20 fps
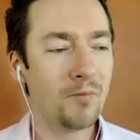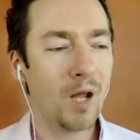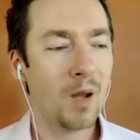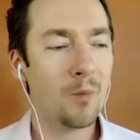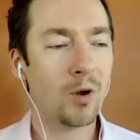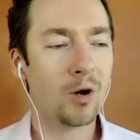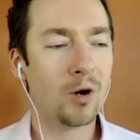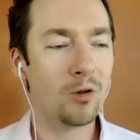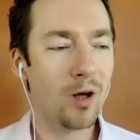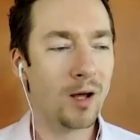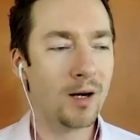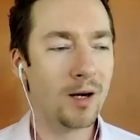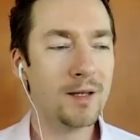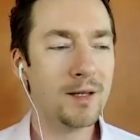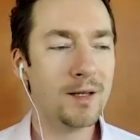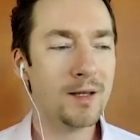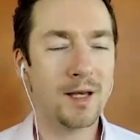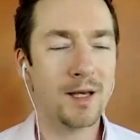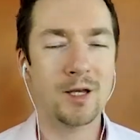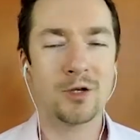But a lot of
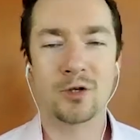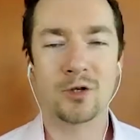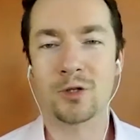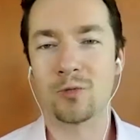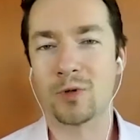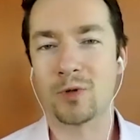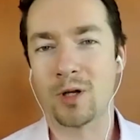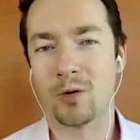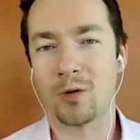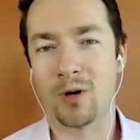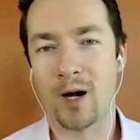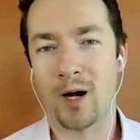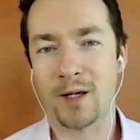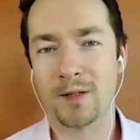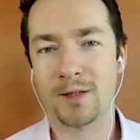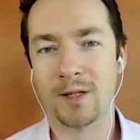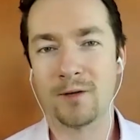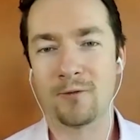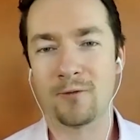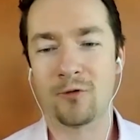these agents, what they were
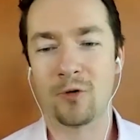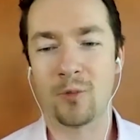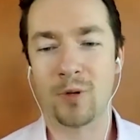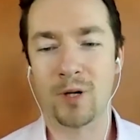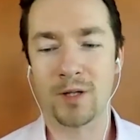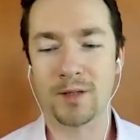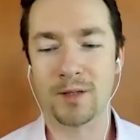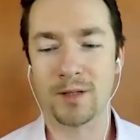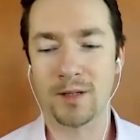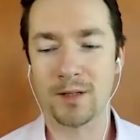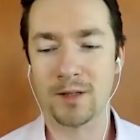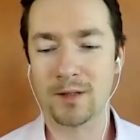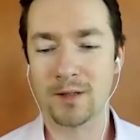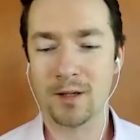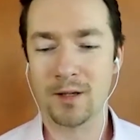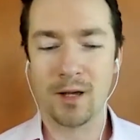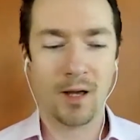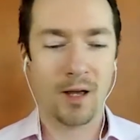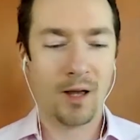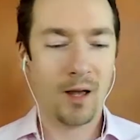asking from us is,
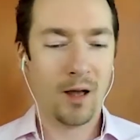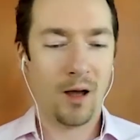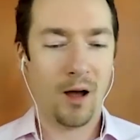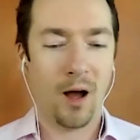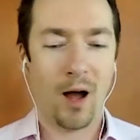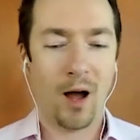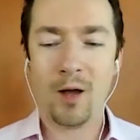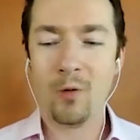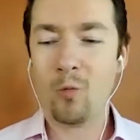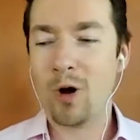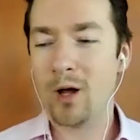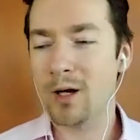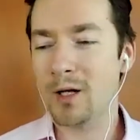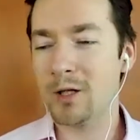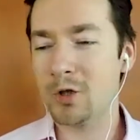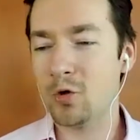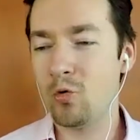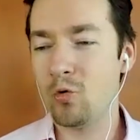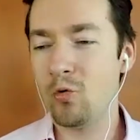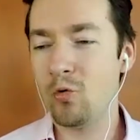I want a
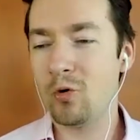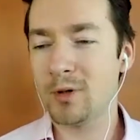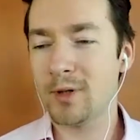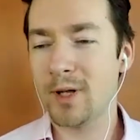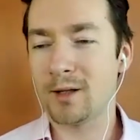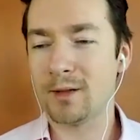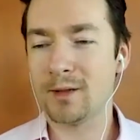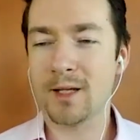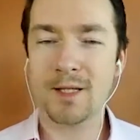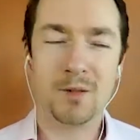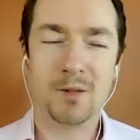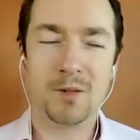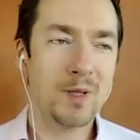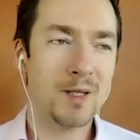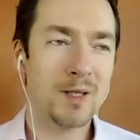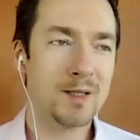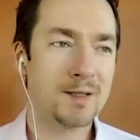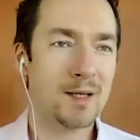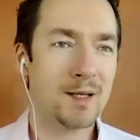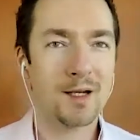tool that lets me
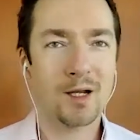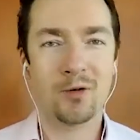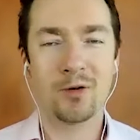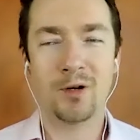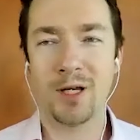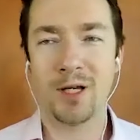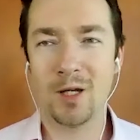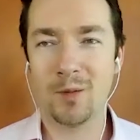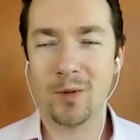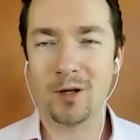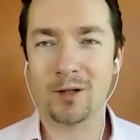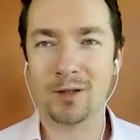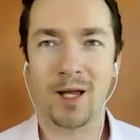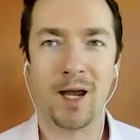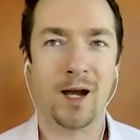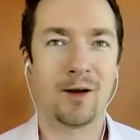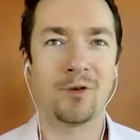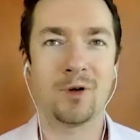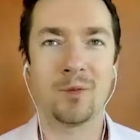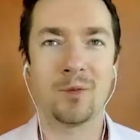send out an email
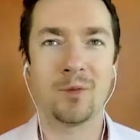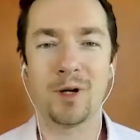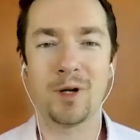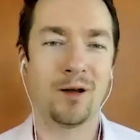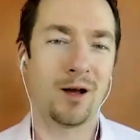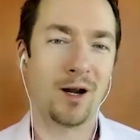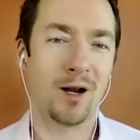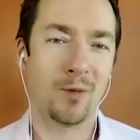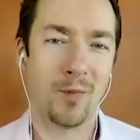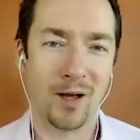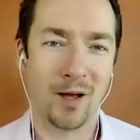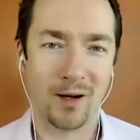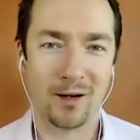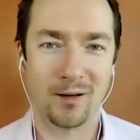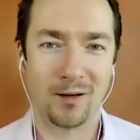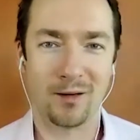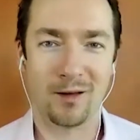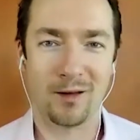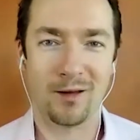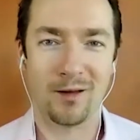to everybody
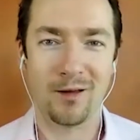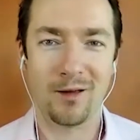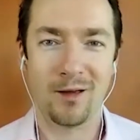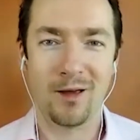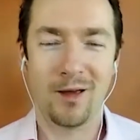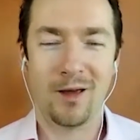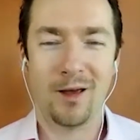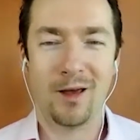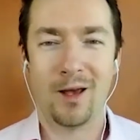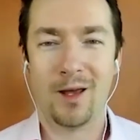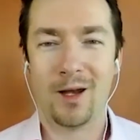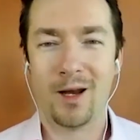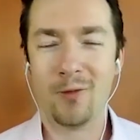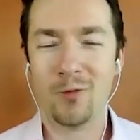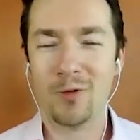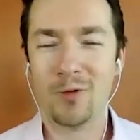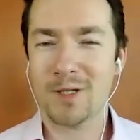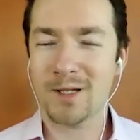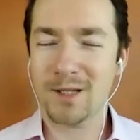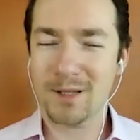automatically. And I
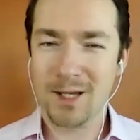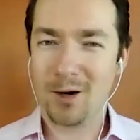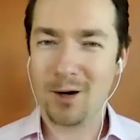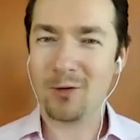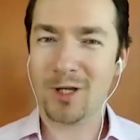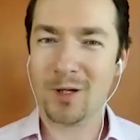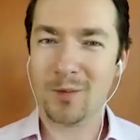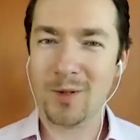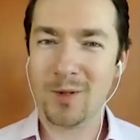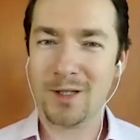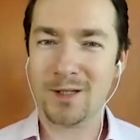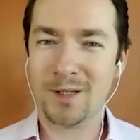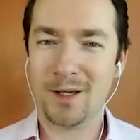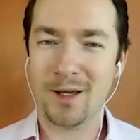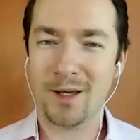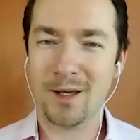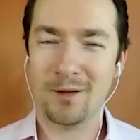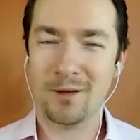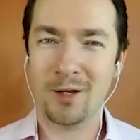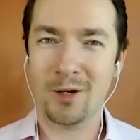would sit down with them and
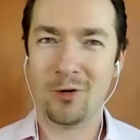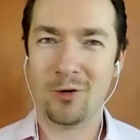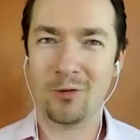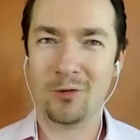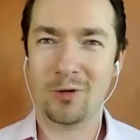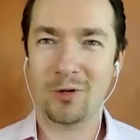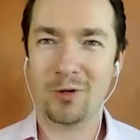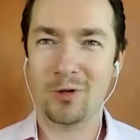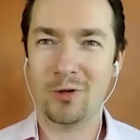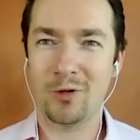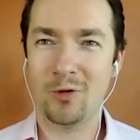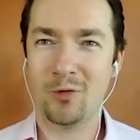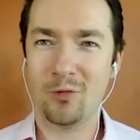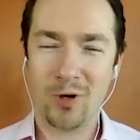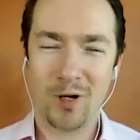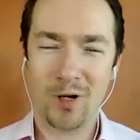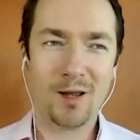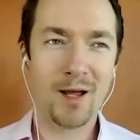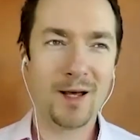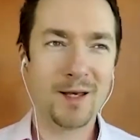say, you
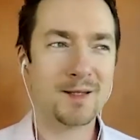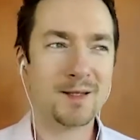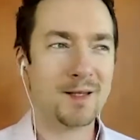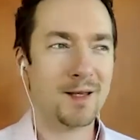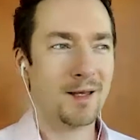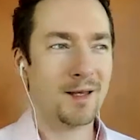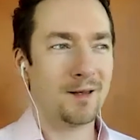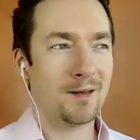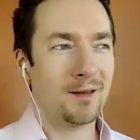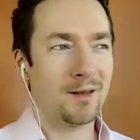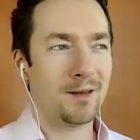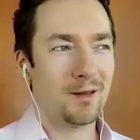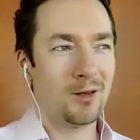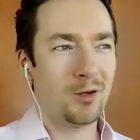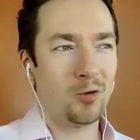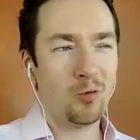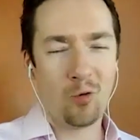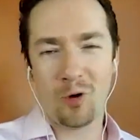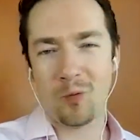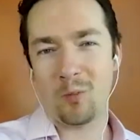realize
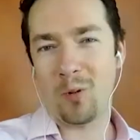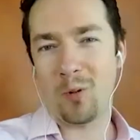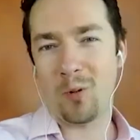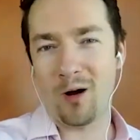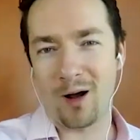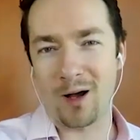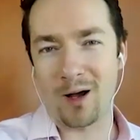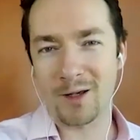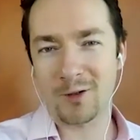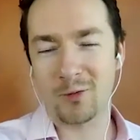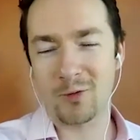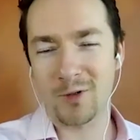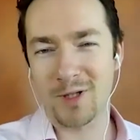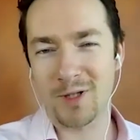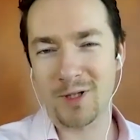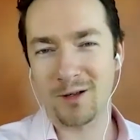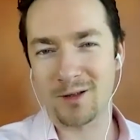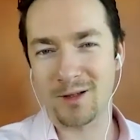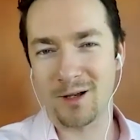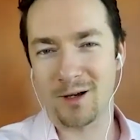your boss who
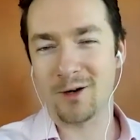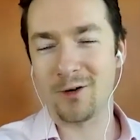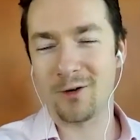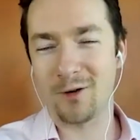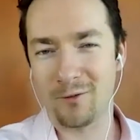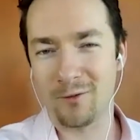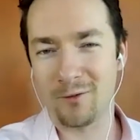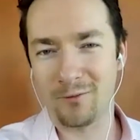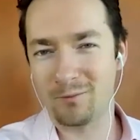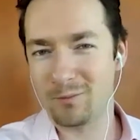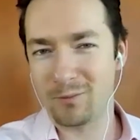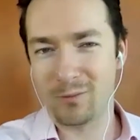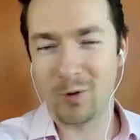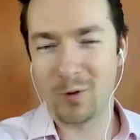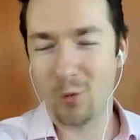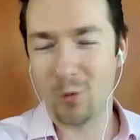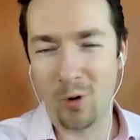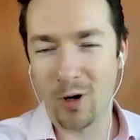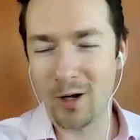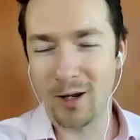sells
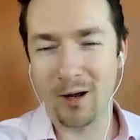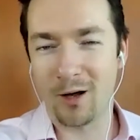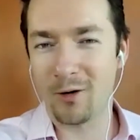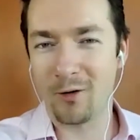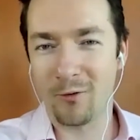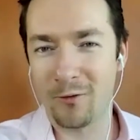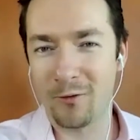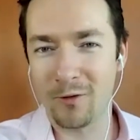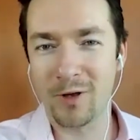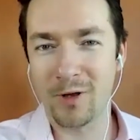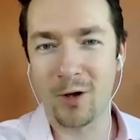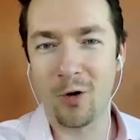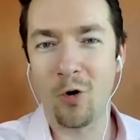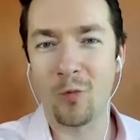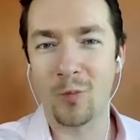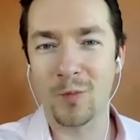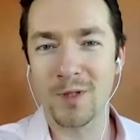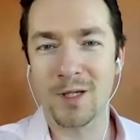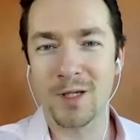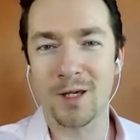120, 150
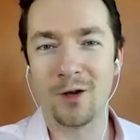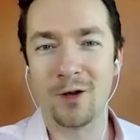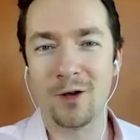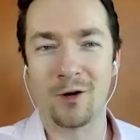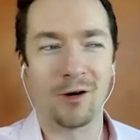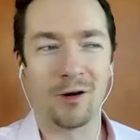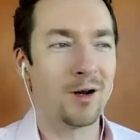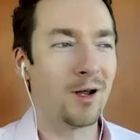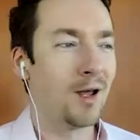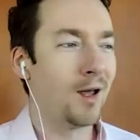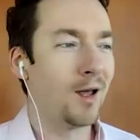homes a year,